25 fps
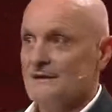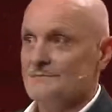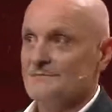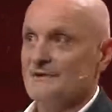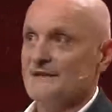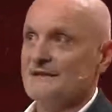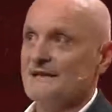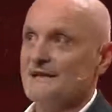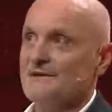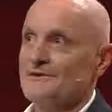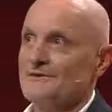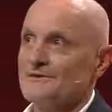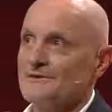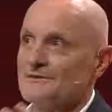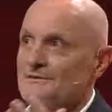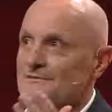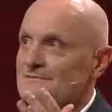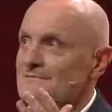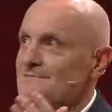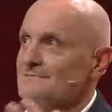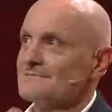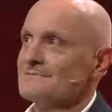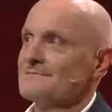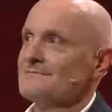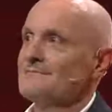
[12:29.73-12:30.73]
But then, you know,
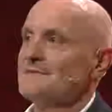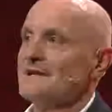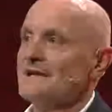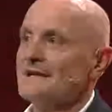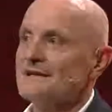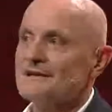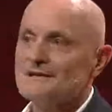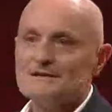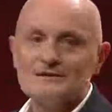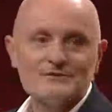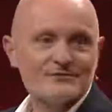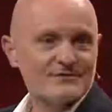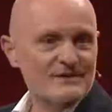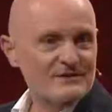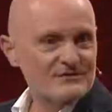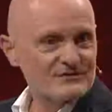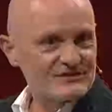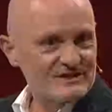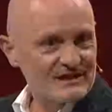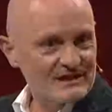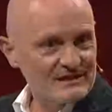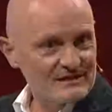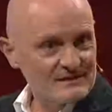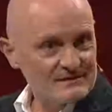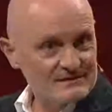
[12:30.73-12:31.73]
many different
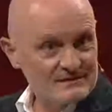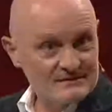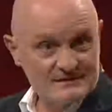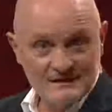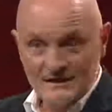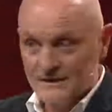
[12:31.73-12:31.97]
challenges.